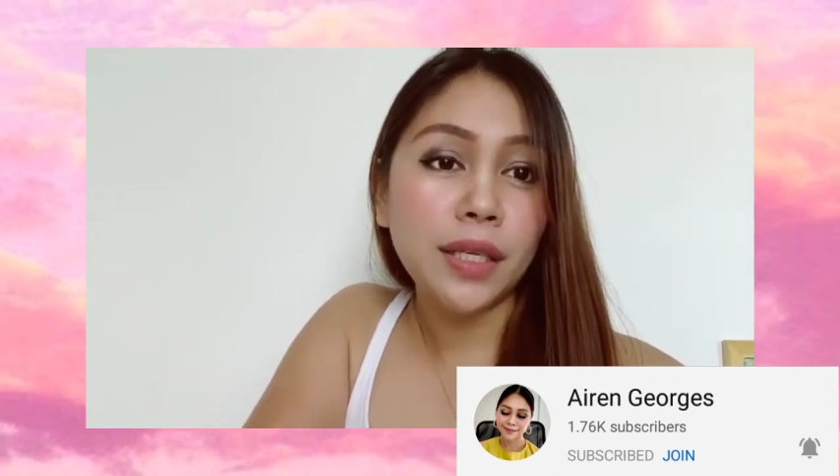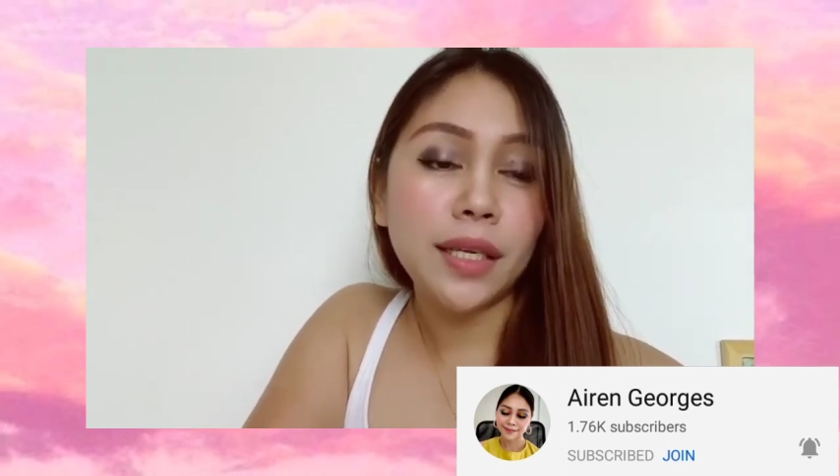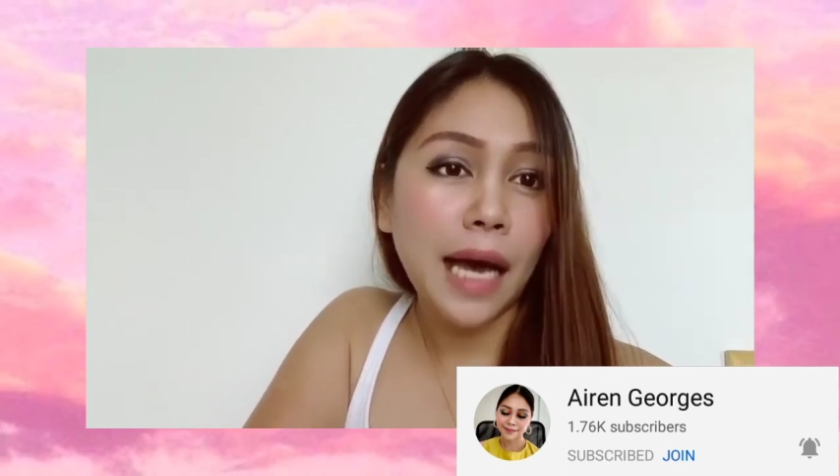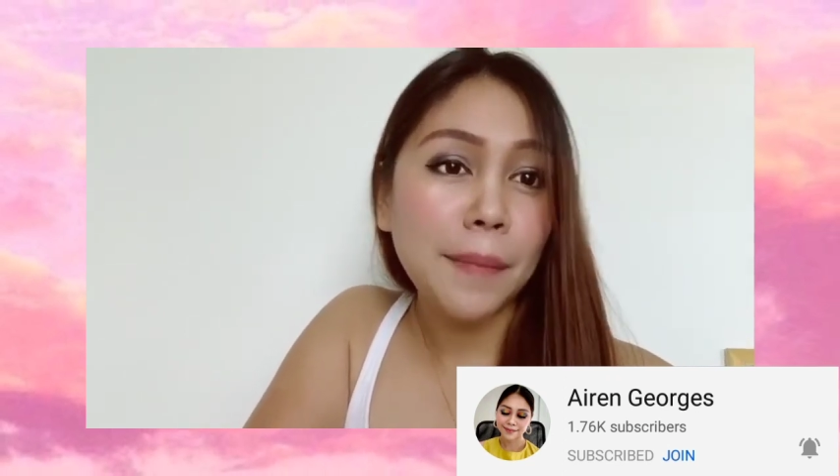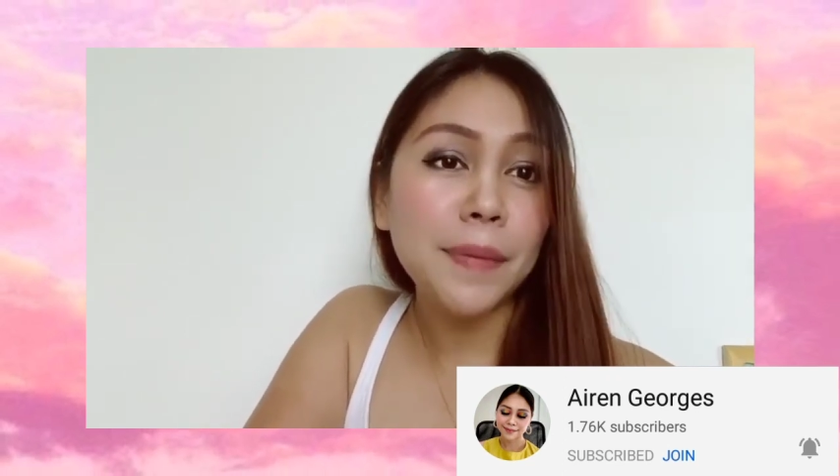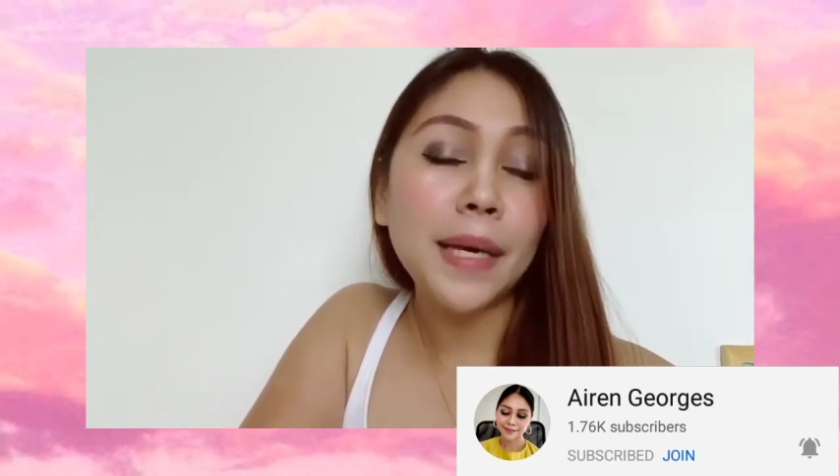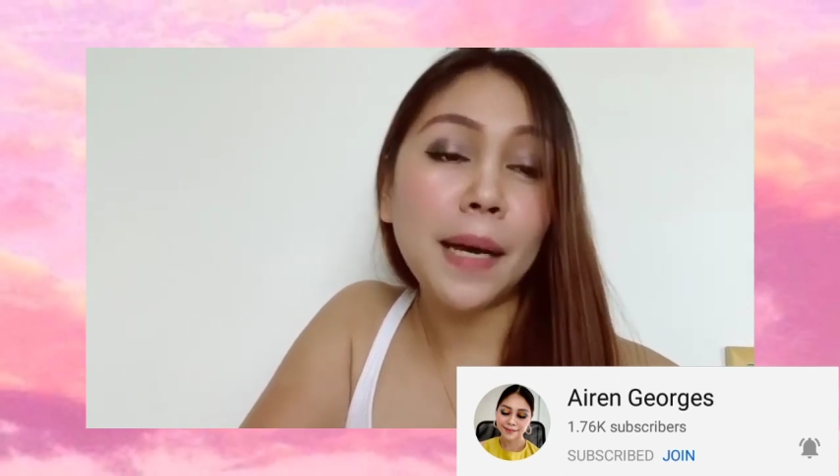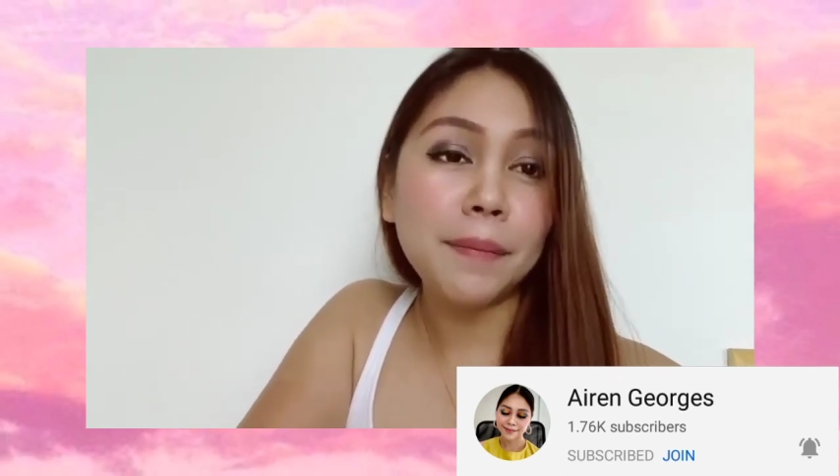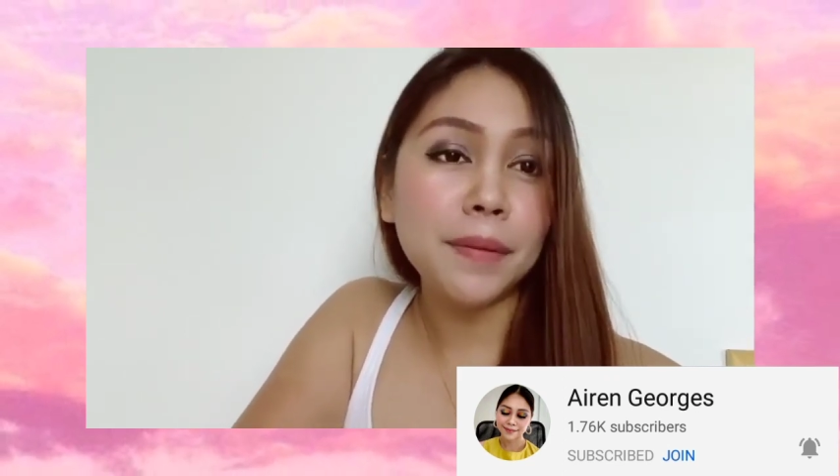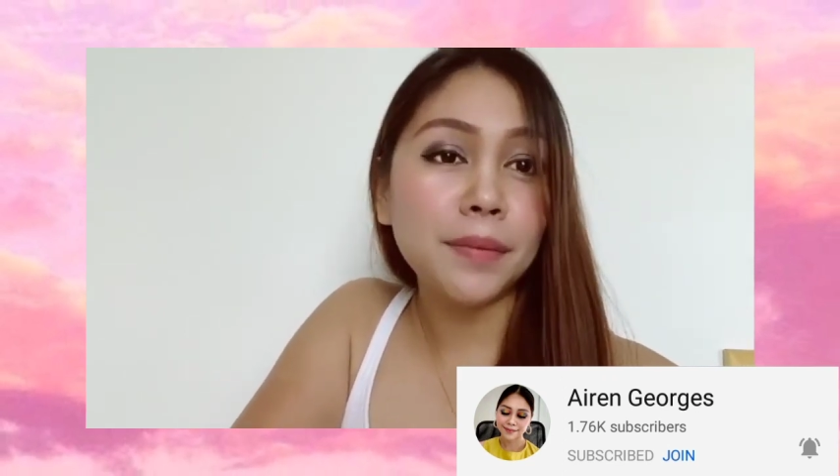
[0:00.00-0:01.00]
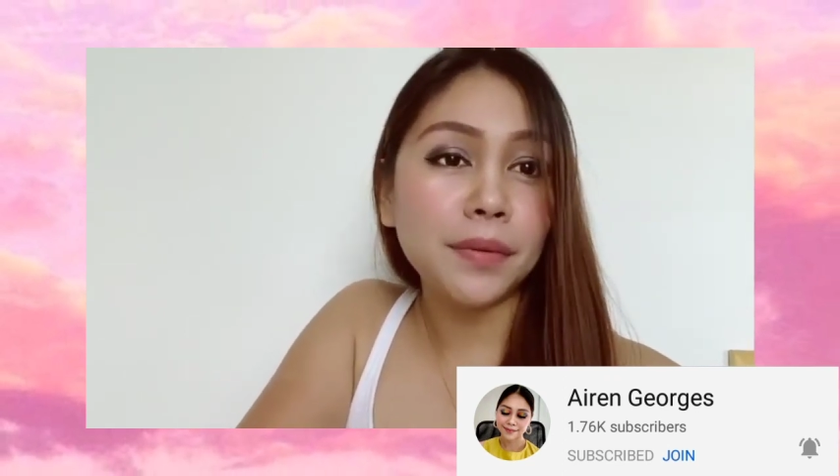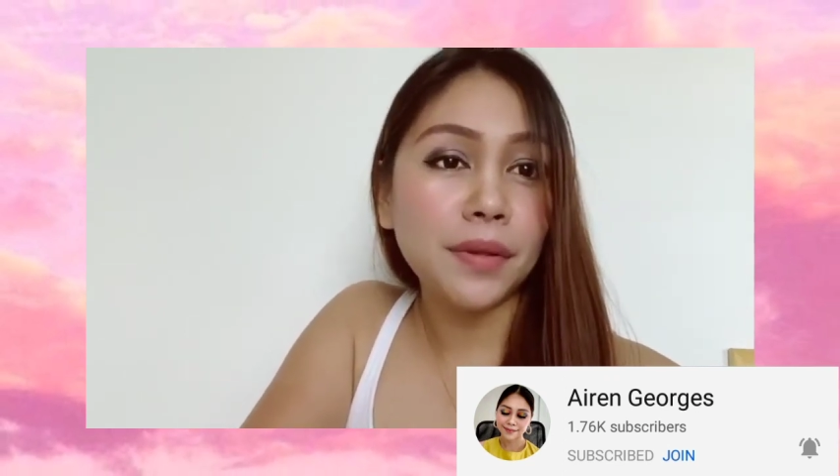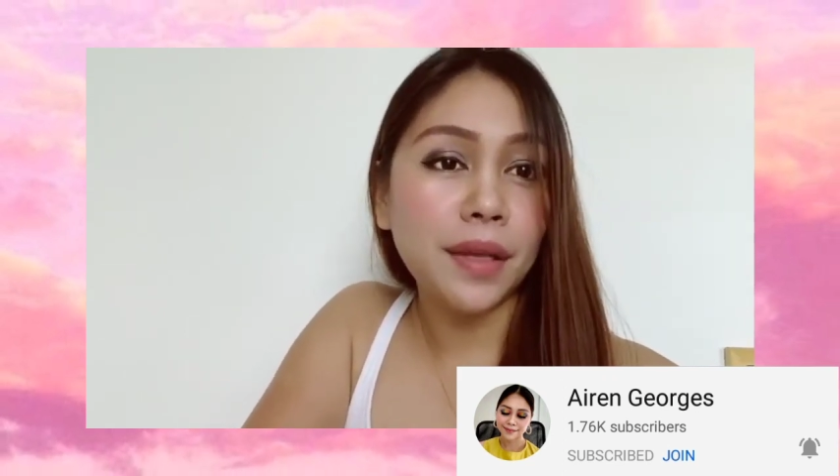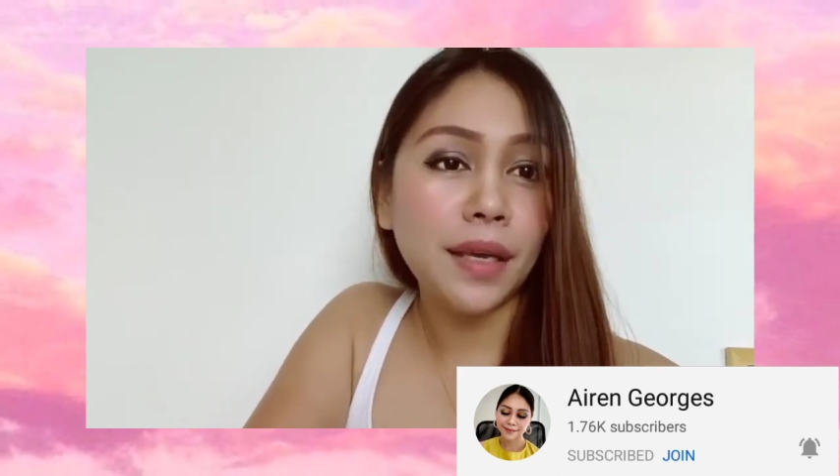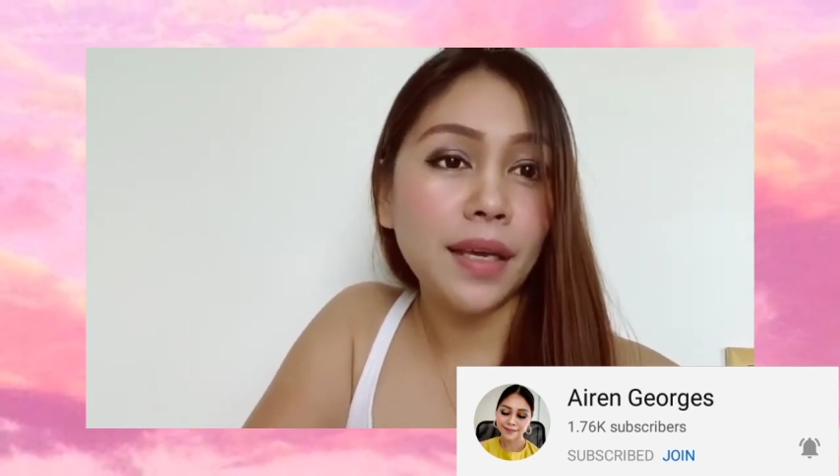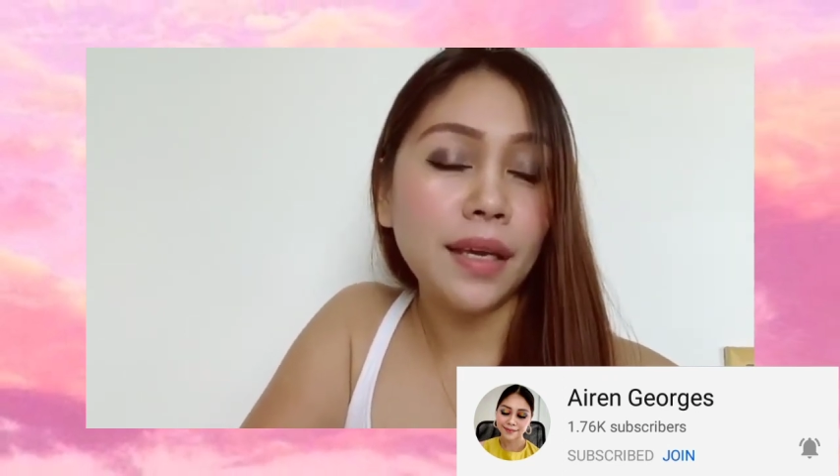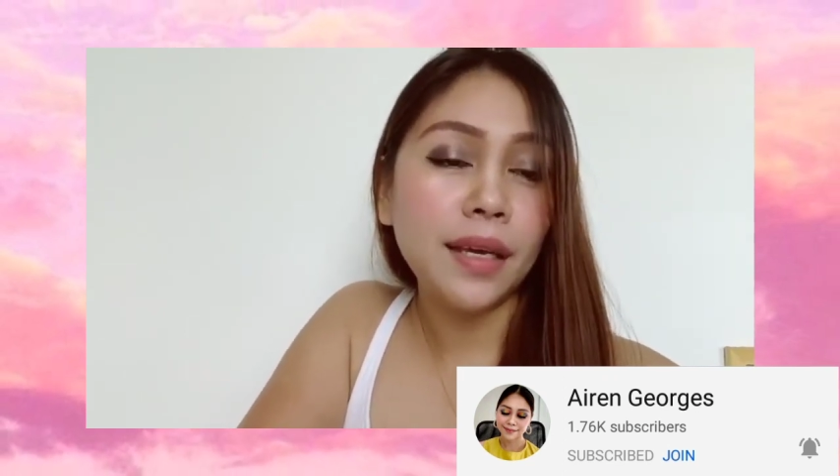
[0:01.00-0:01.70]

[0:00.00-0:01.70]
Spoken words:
And happy, happy birthday!